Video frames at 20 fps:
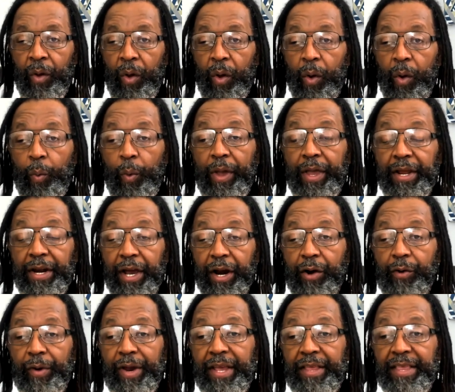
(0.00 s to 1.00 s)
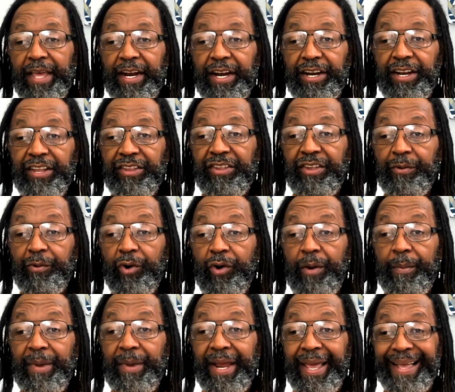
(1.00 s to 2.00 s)
We can agree that a
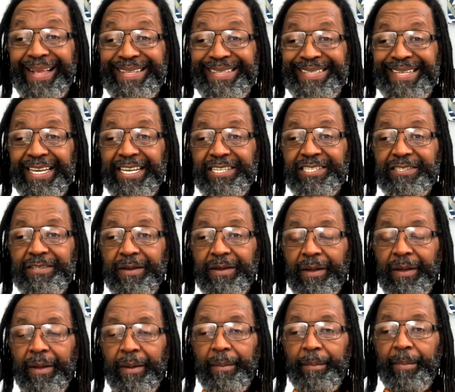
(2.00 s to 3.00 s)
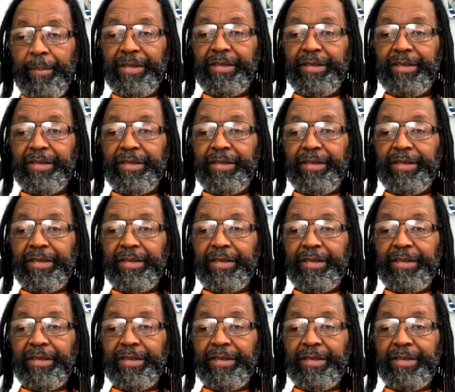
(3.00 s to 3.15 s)
disagreement exists, but